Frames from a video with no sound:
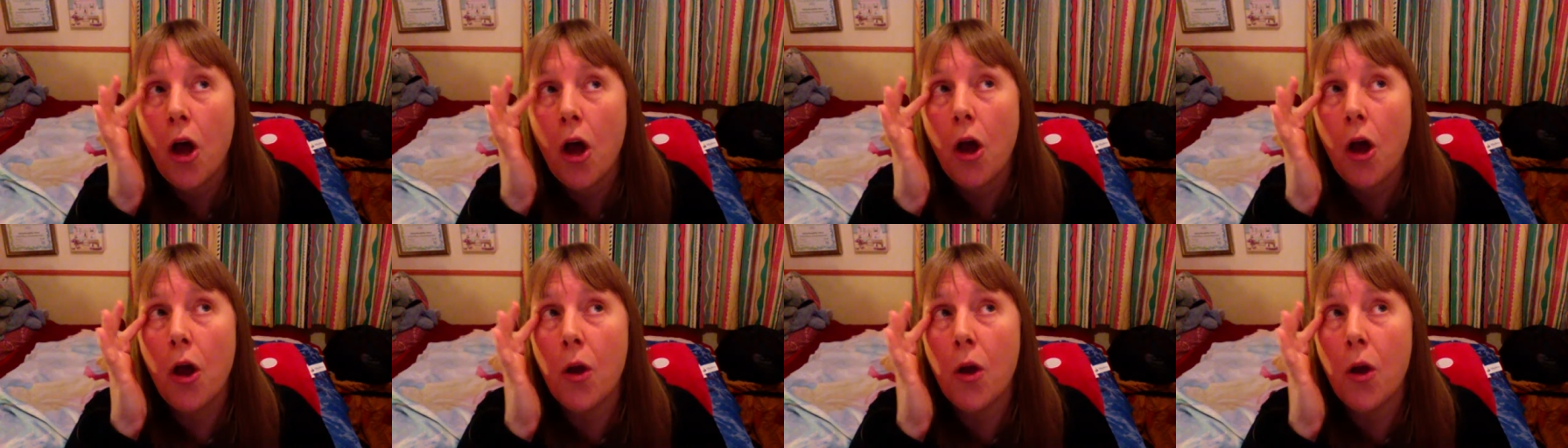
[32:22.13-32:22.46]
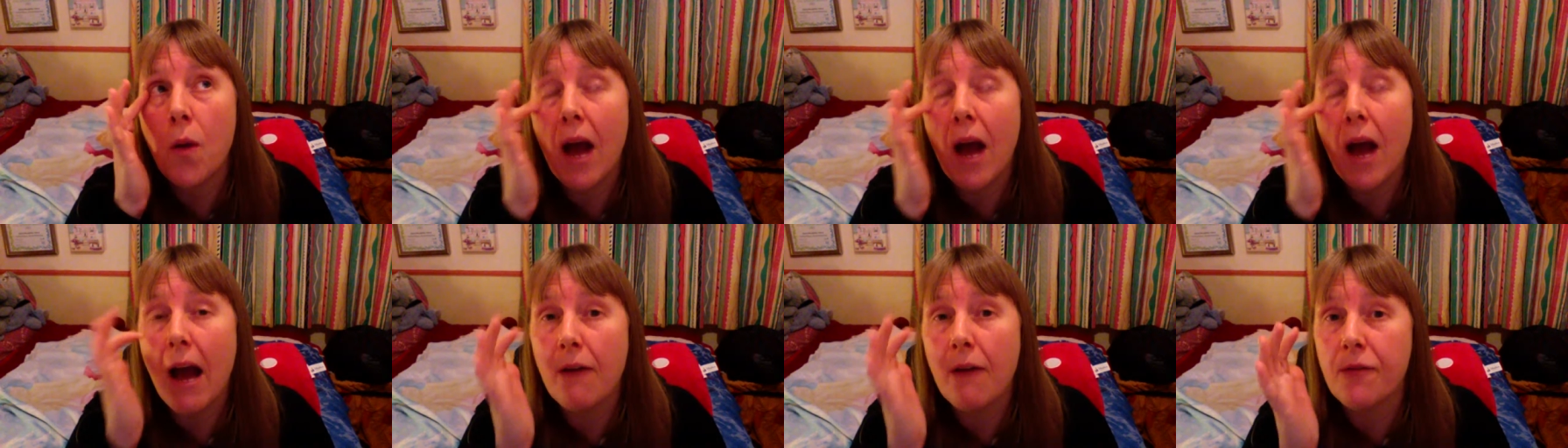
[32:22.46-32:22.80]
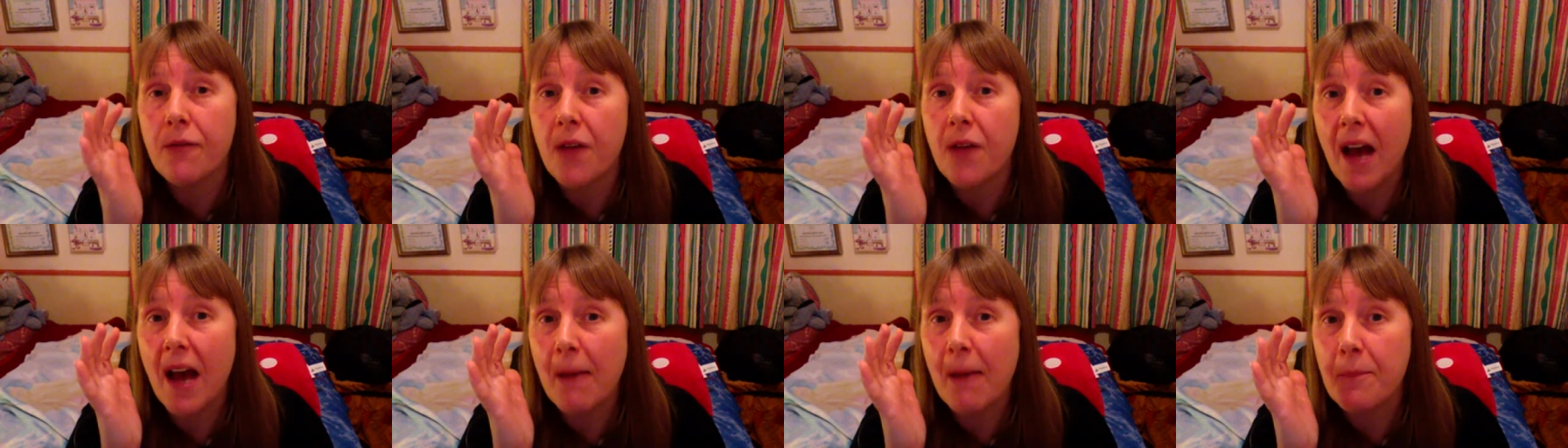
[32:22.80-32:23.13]
who have
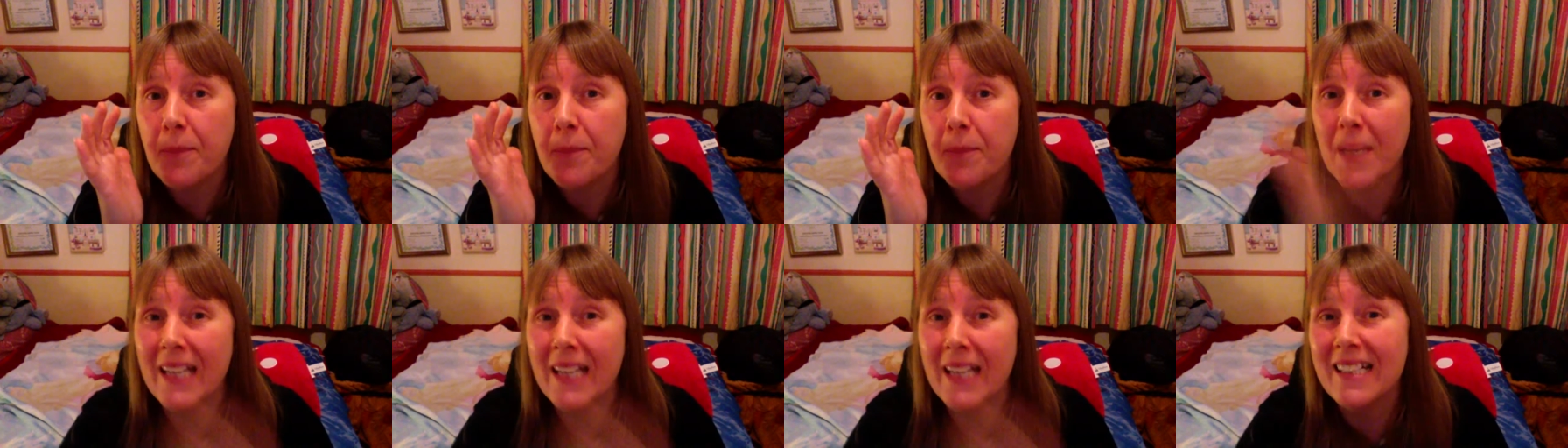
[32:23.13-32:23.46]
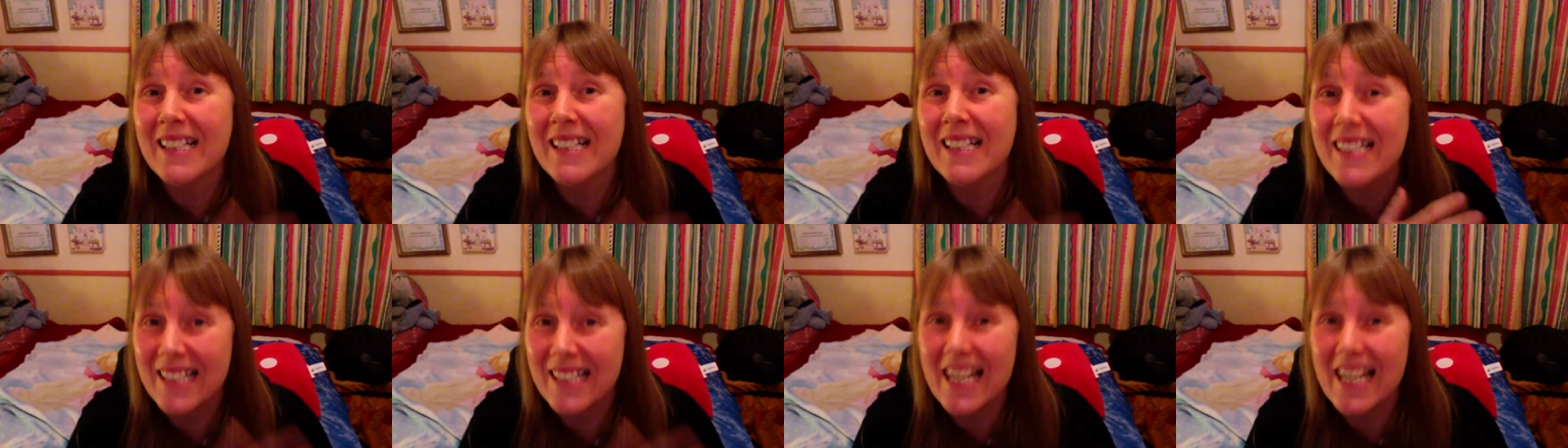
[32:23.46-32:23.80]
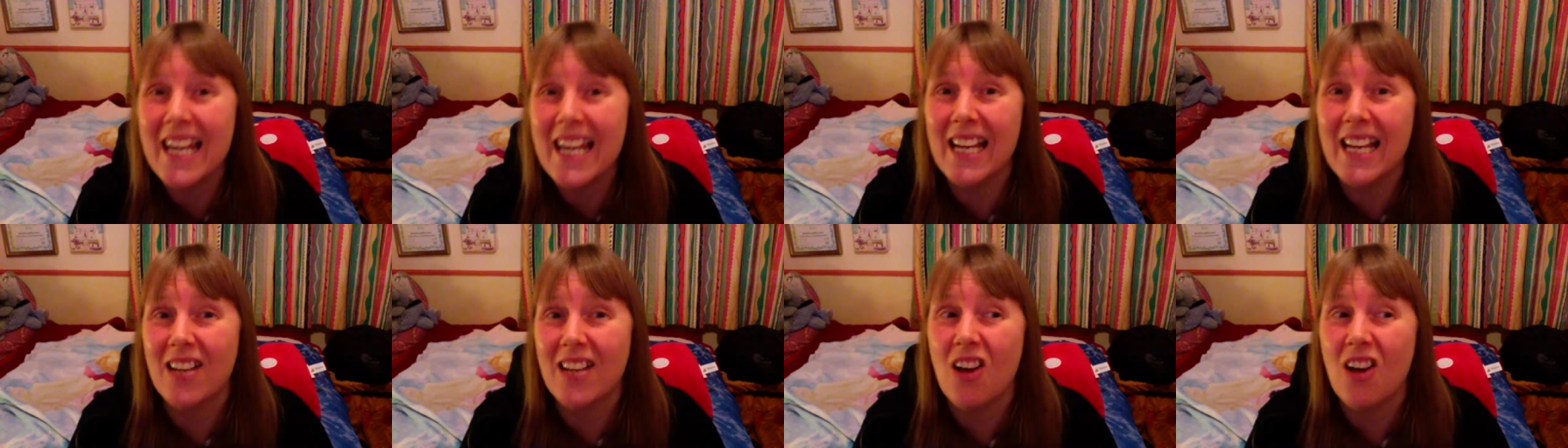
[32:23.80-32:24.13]
been
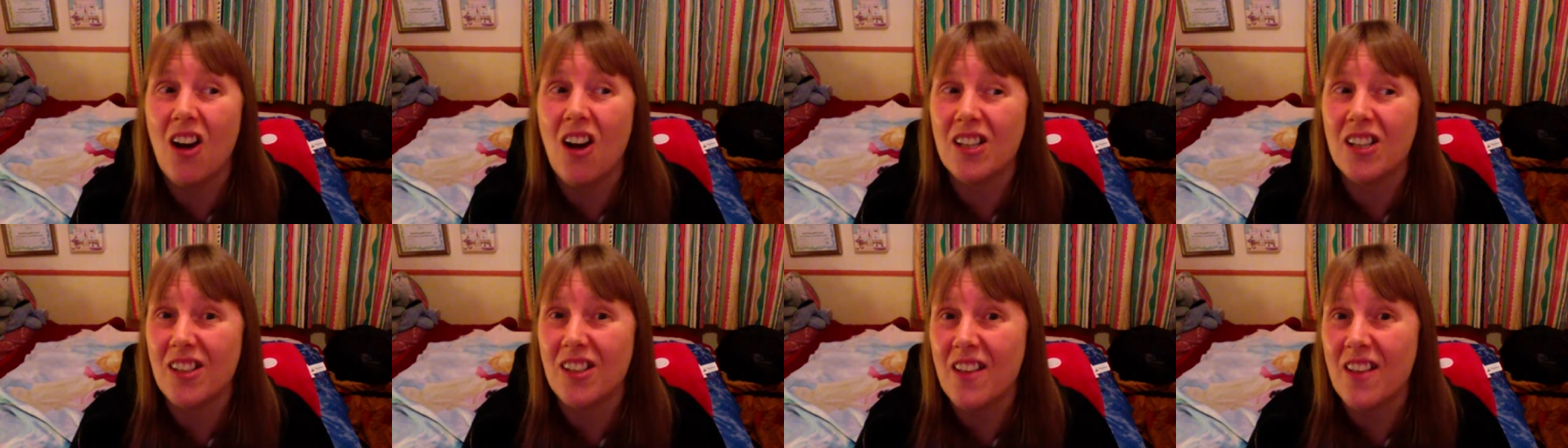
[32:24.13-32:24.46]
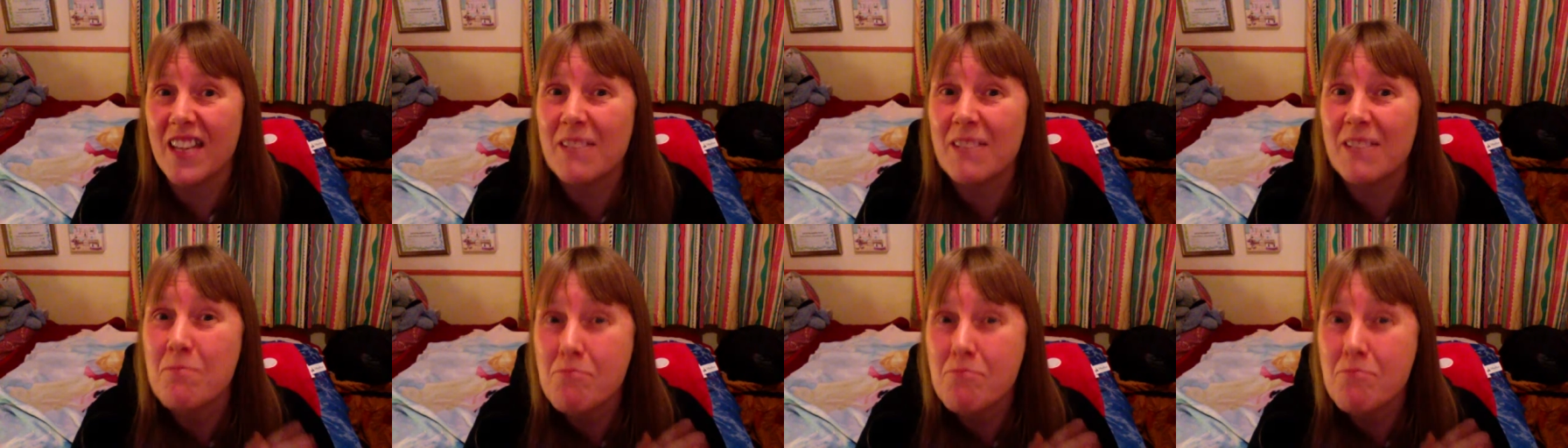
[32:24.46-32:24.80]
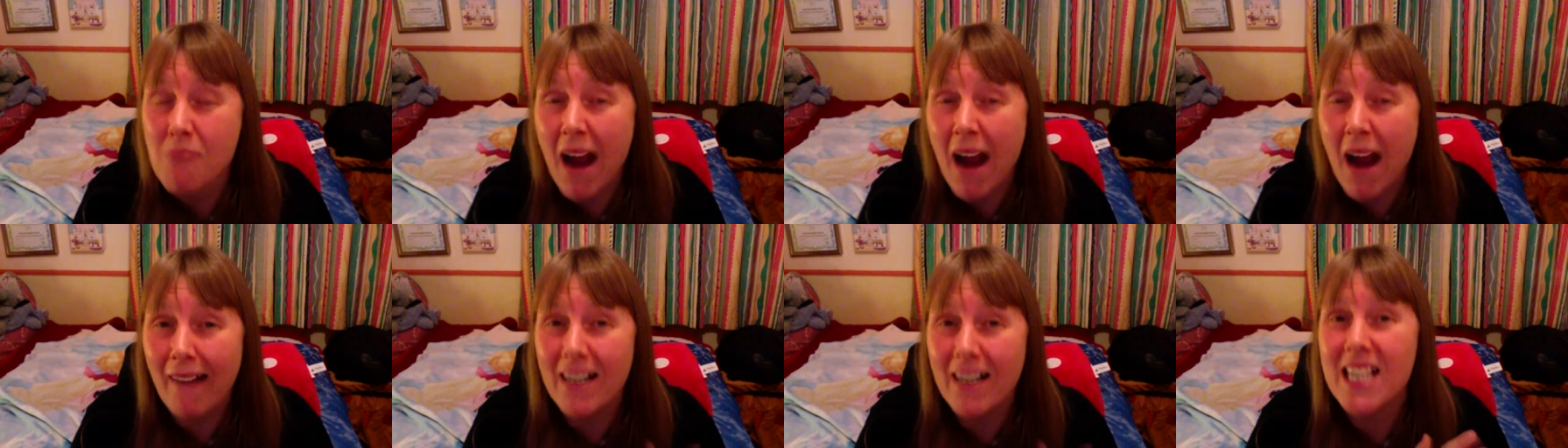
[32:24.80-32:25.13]
seeing guys like this,
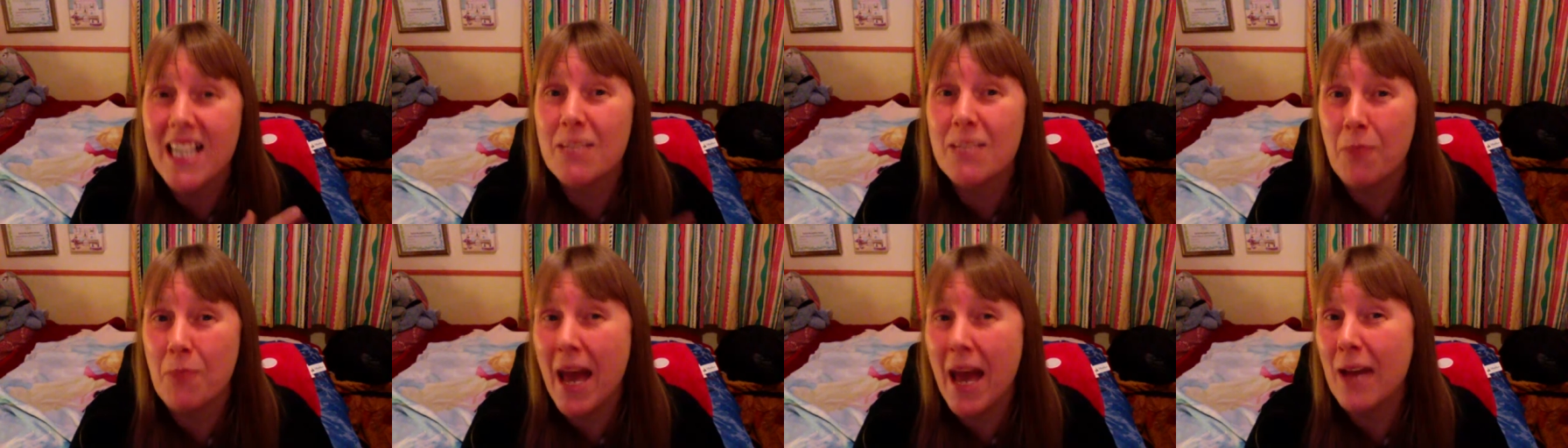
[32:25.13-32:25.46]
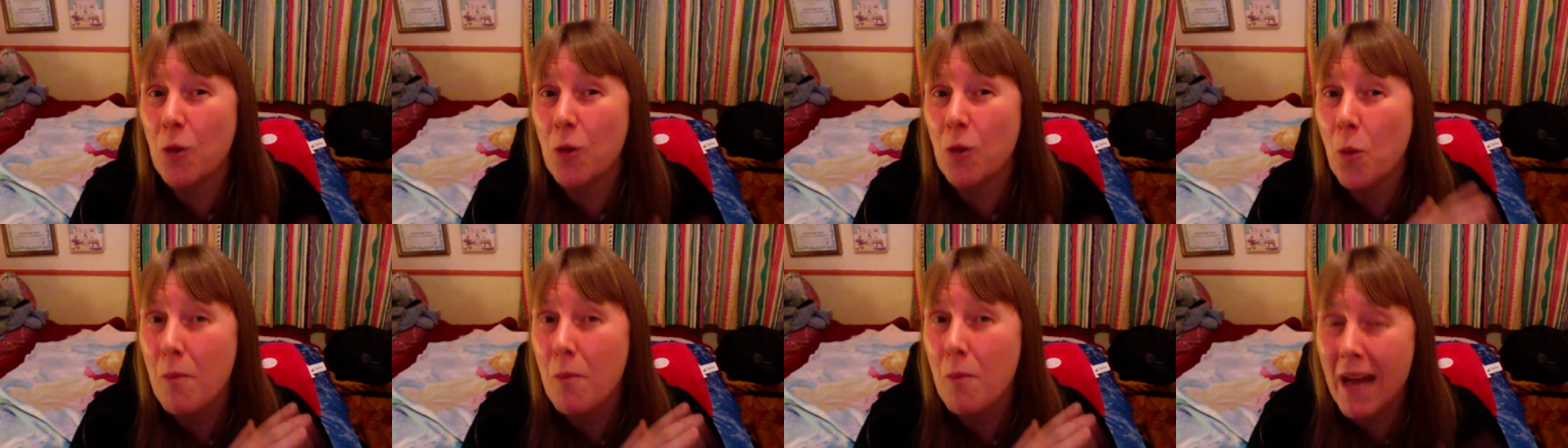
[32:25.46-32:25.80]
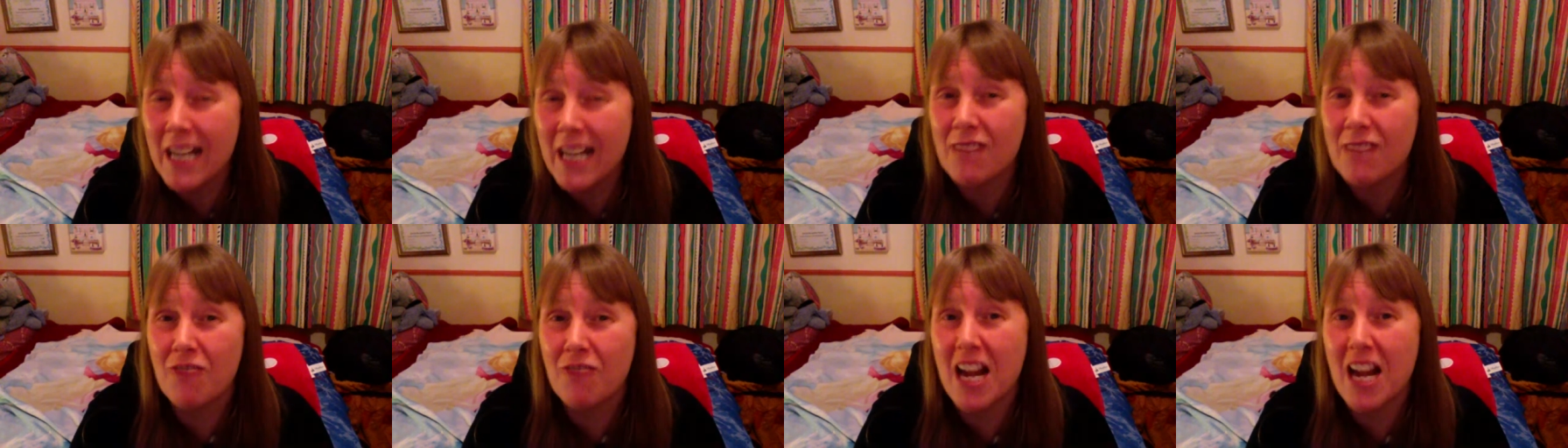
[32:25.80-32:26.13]
married men or
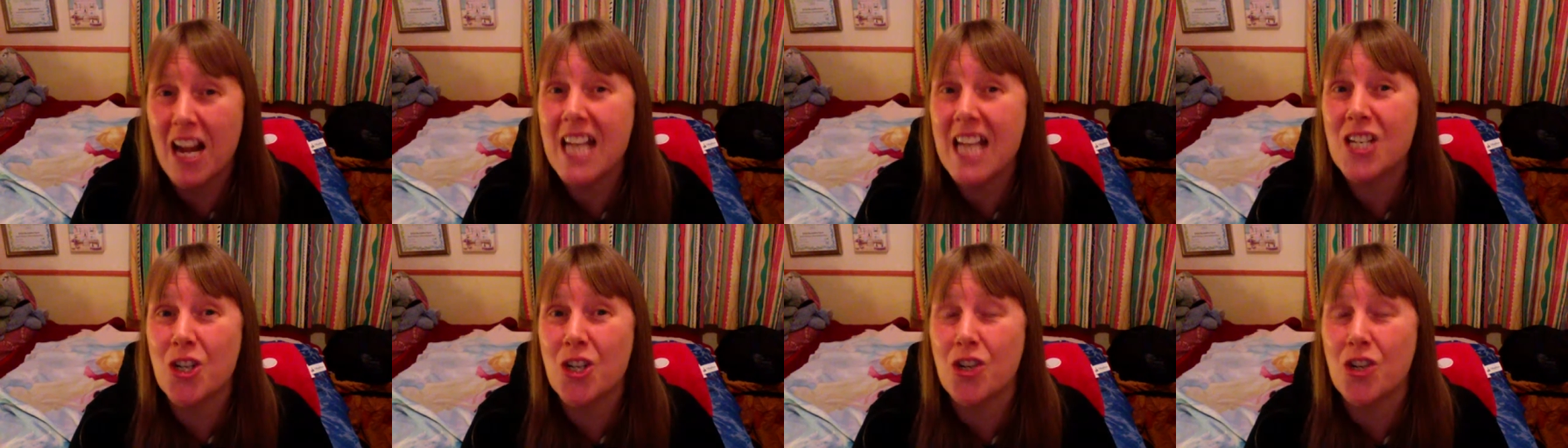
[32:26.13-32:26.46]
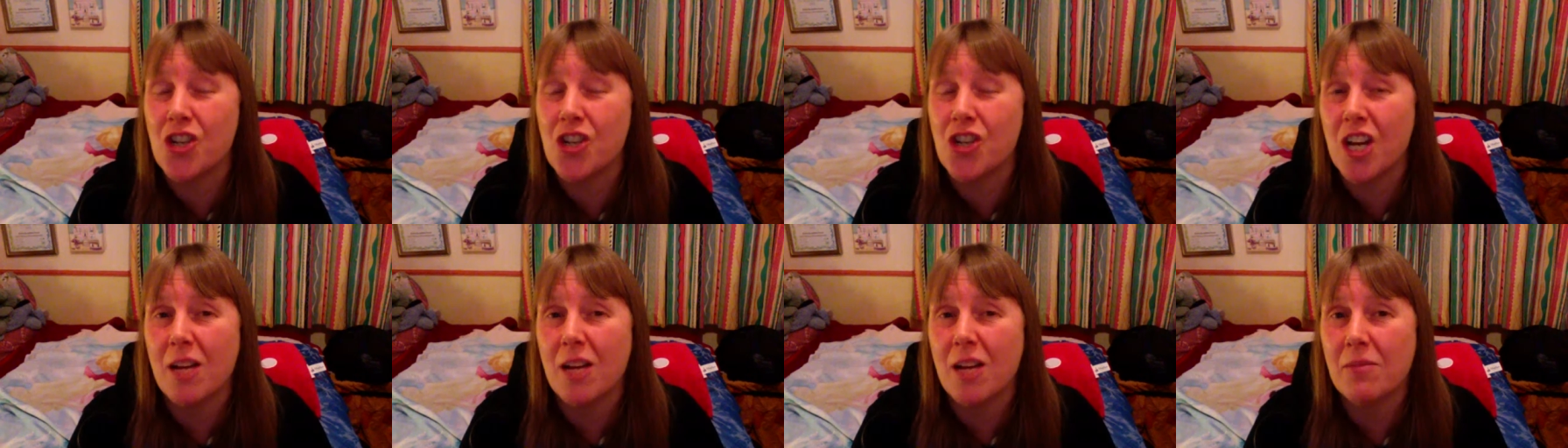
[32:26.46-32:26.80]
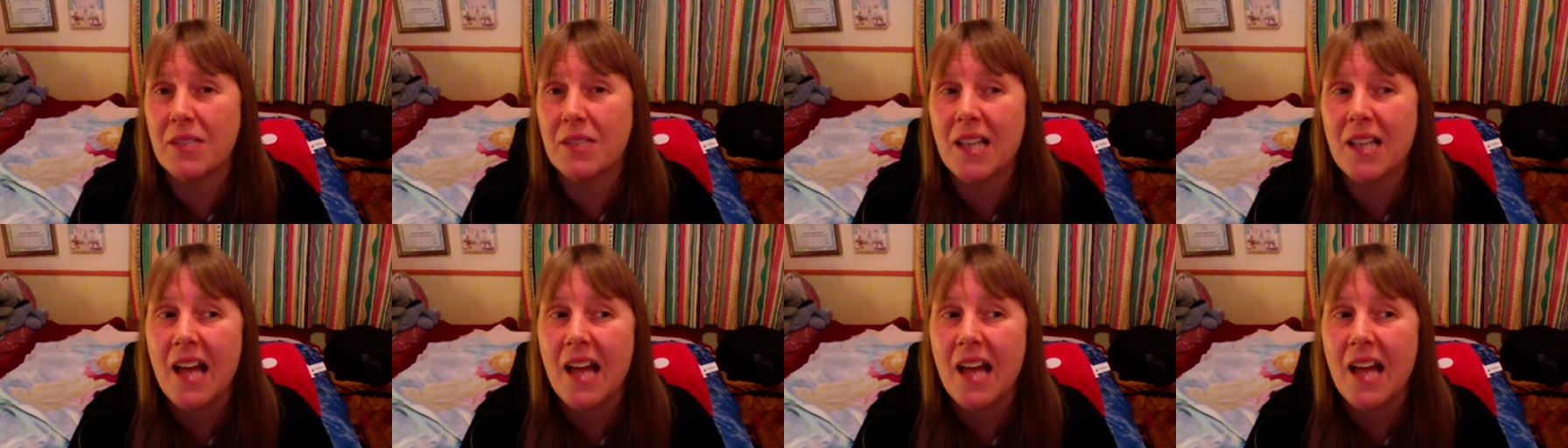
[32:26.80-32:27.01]
men in relationships,